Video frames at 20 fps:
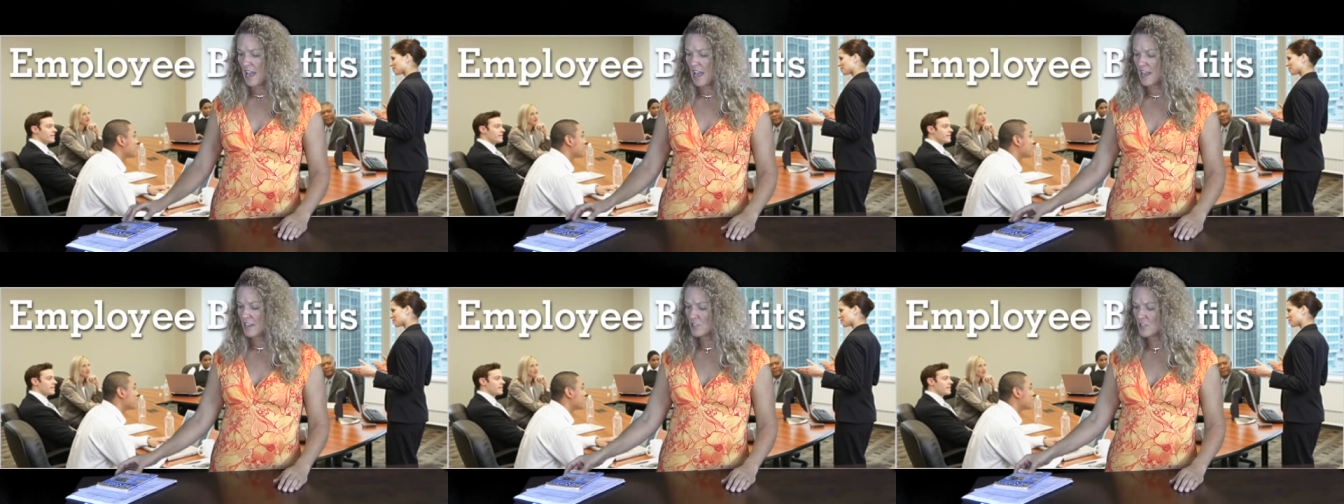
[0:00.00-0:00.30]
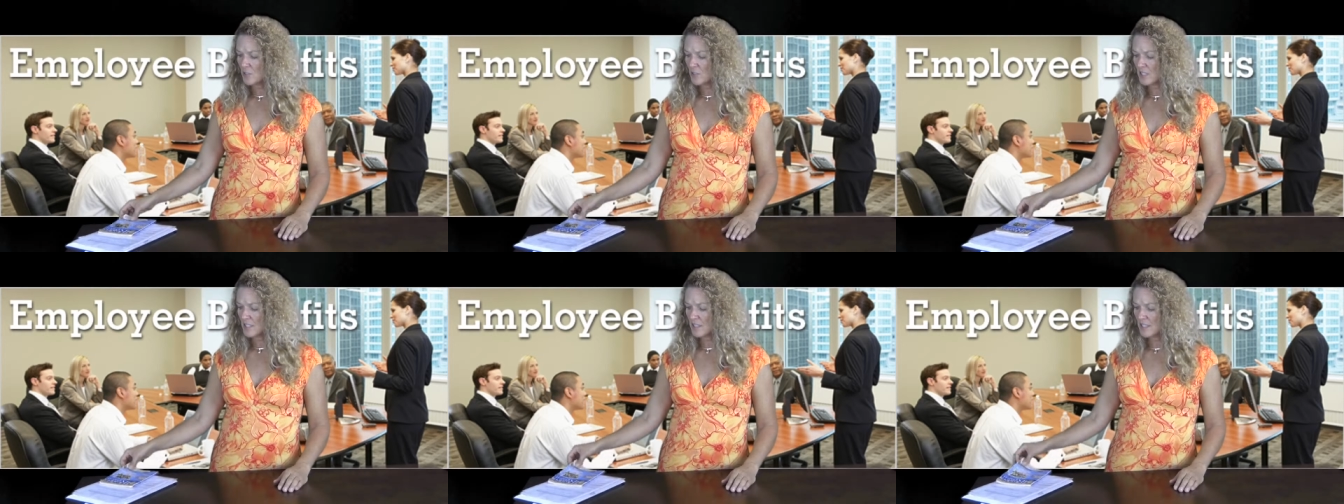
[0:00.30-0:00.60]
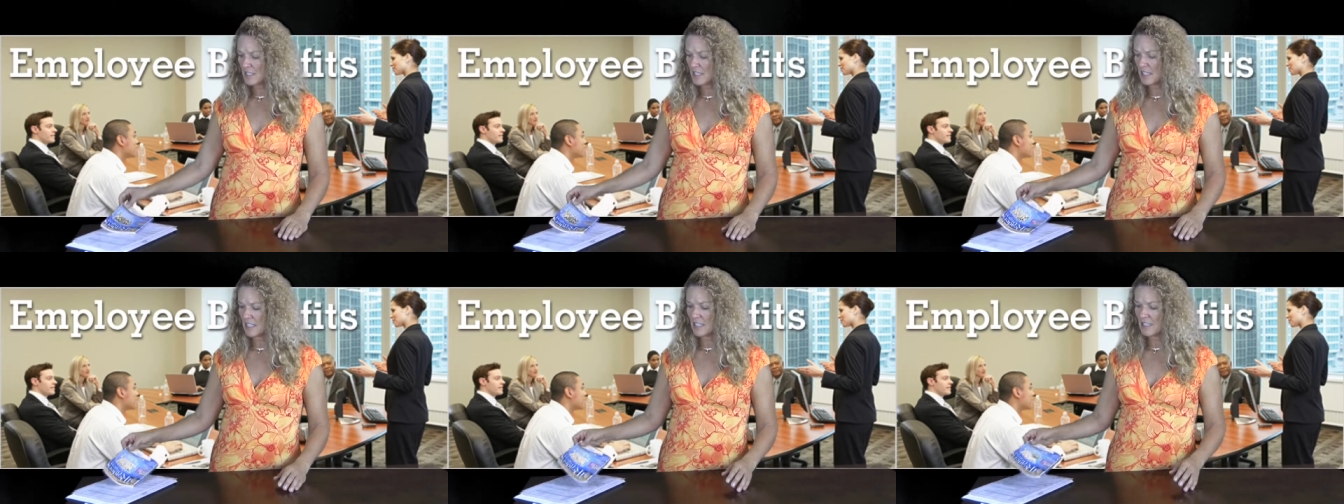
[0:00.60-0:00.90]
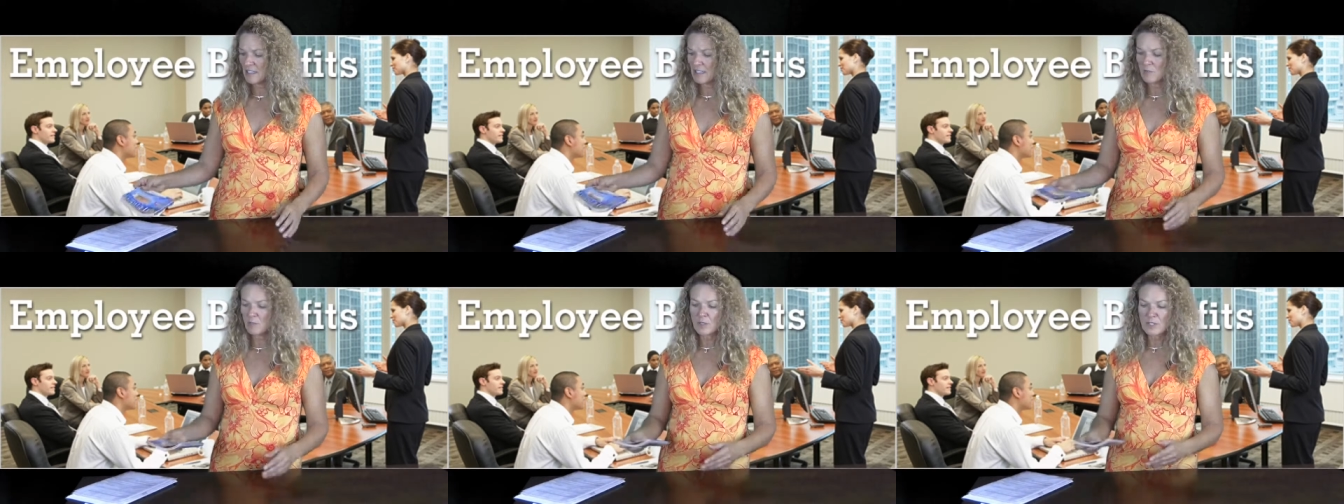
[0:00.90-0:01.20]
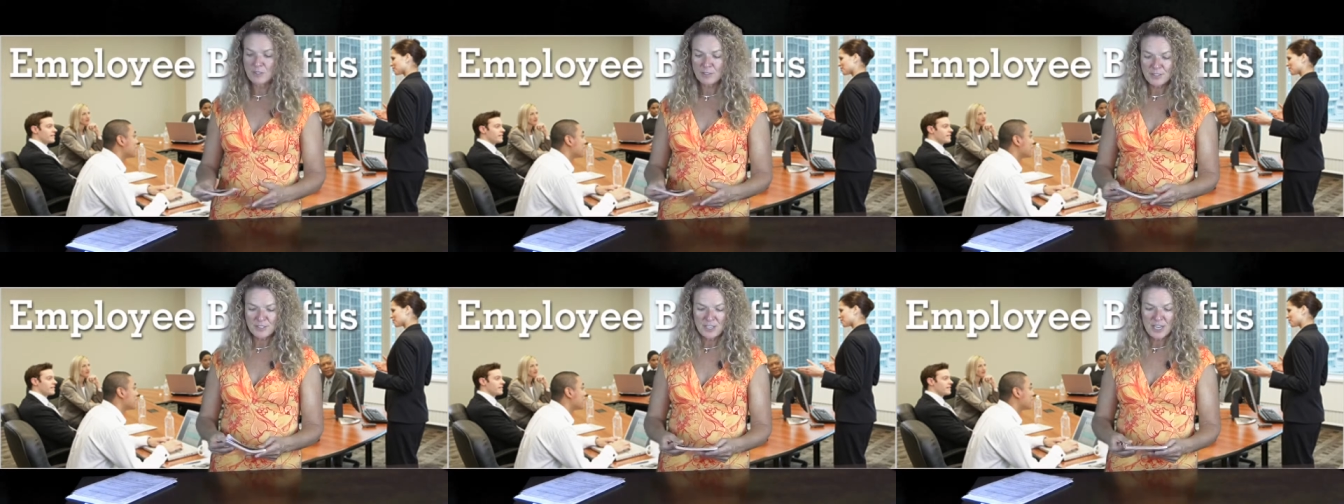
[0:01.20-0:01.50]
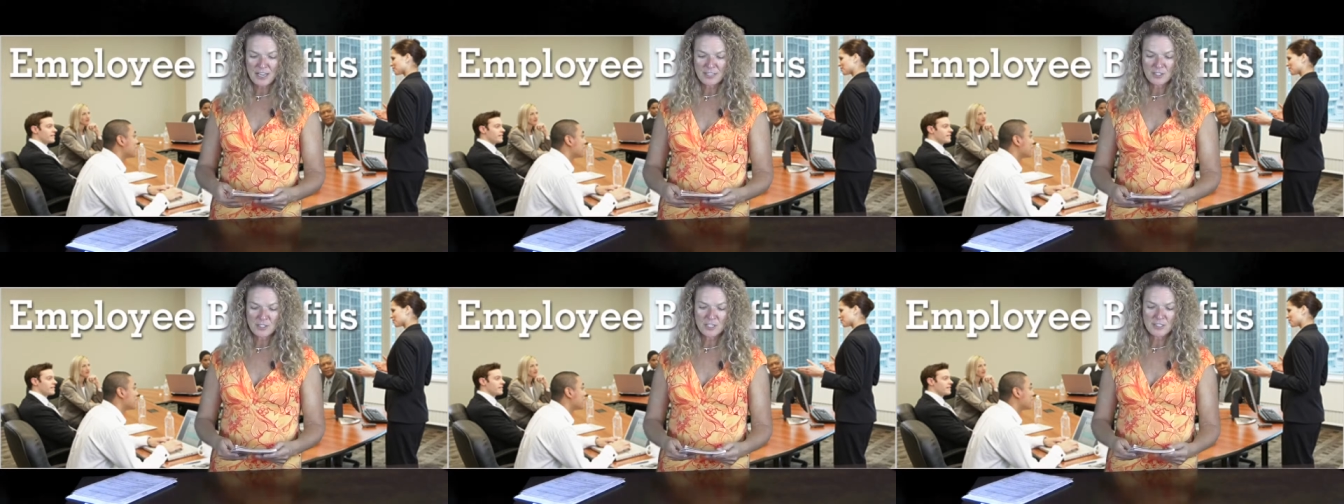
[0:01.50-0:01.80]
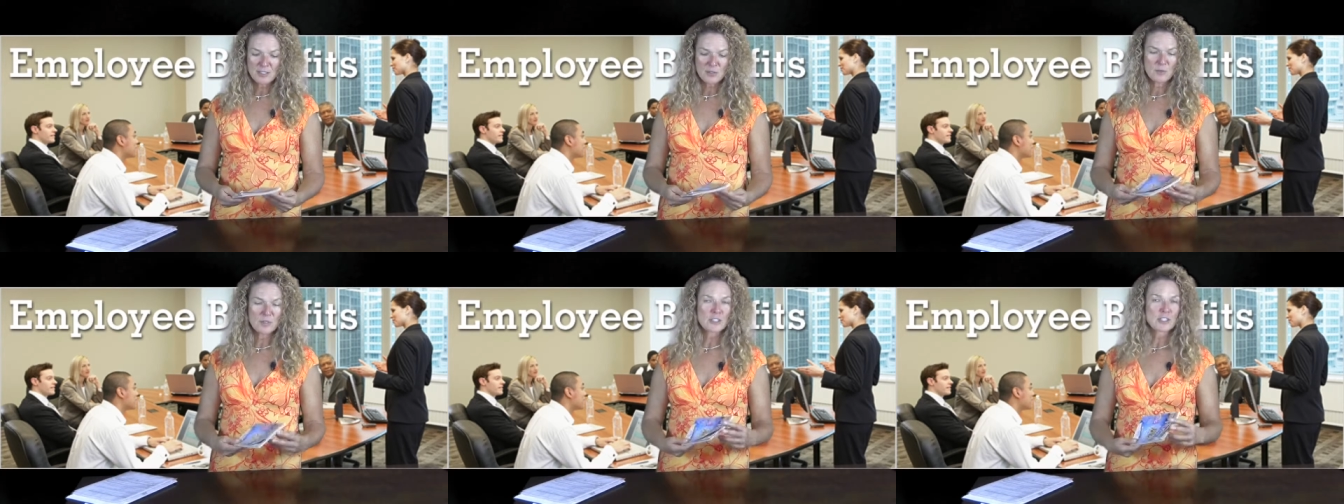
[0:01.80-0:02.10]
As you can see, Reader's
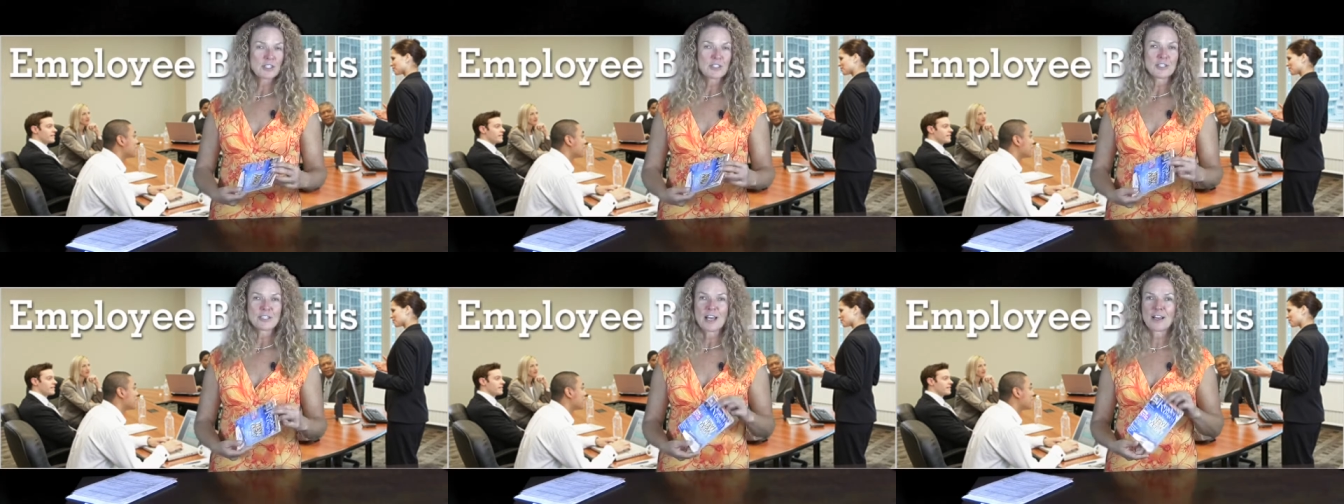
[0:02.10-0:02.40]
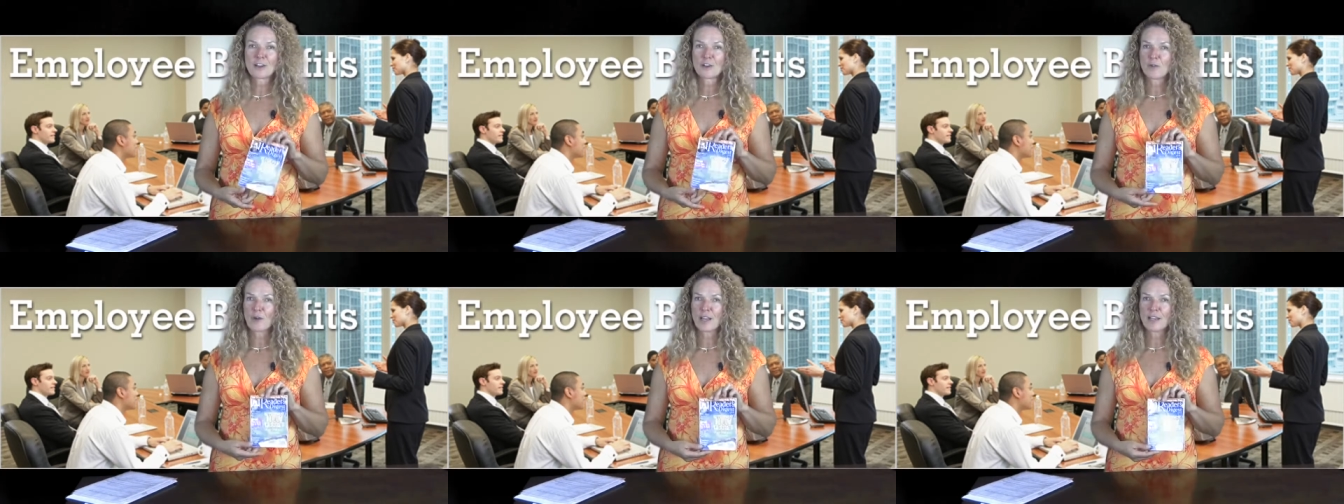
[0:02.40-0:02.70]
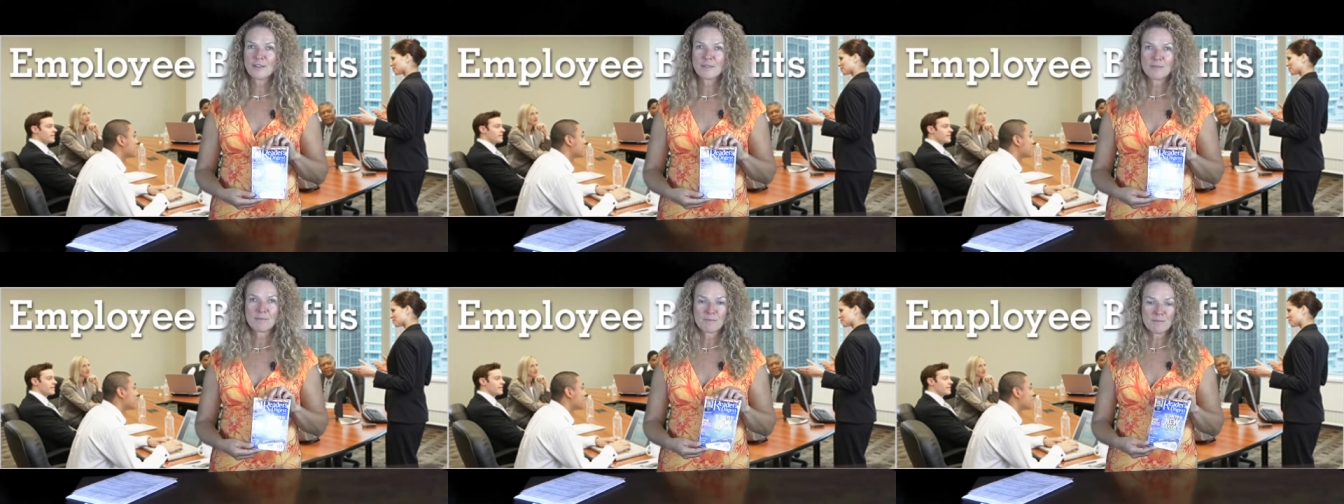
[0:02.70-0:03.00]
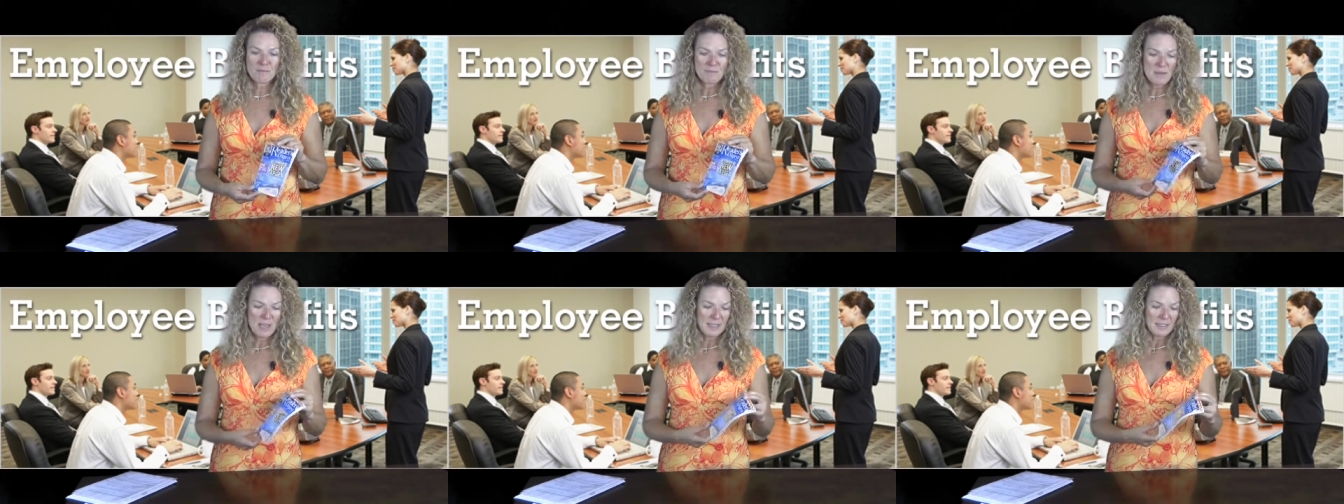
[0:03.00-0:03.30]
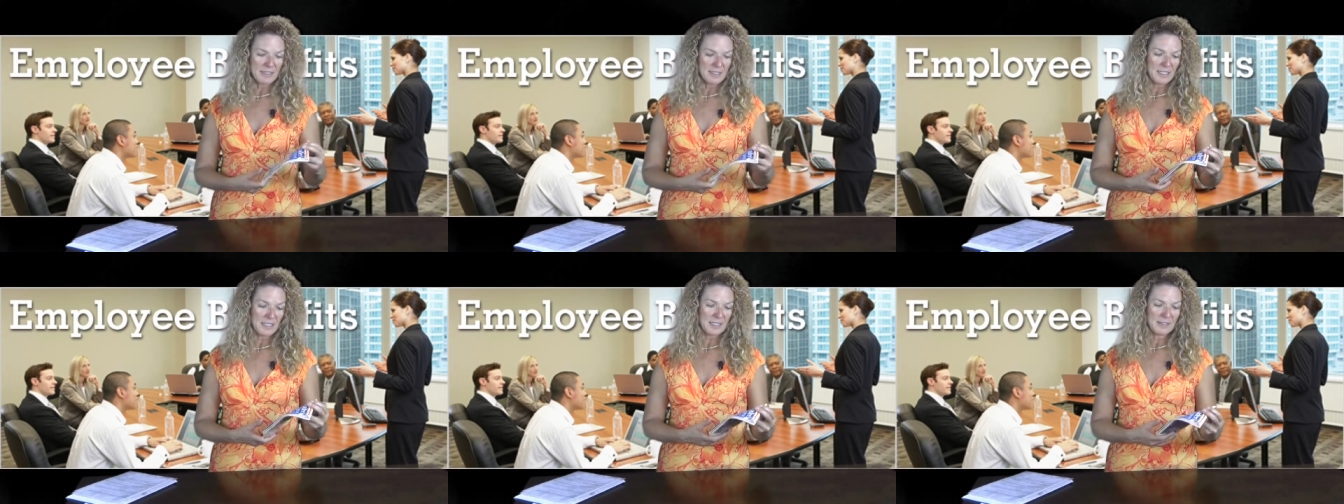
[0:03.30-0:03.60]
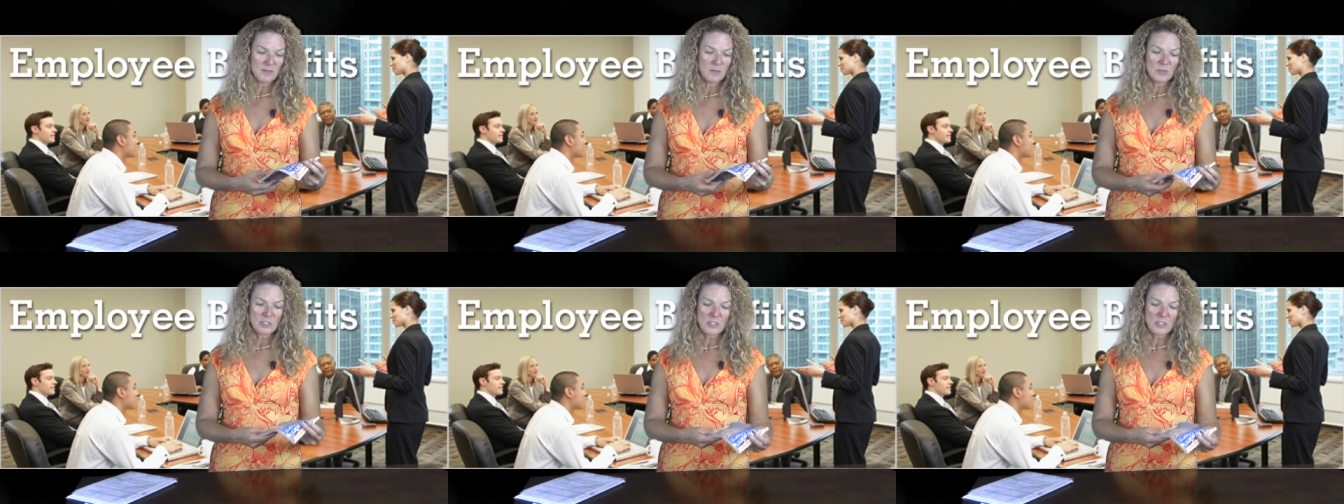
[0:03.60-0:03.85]
Digest, which is a great magazine,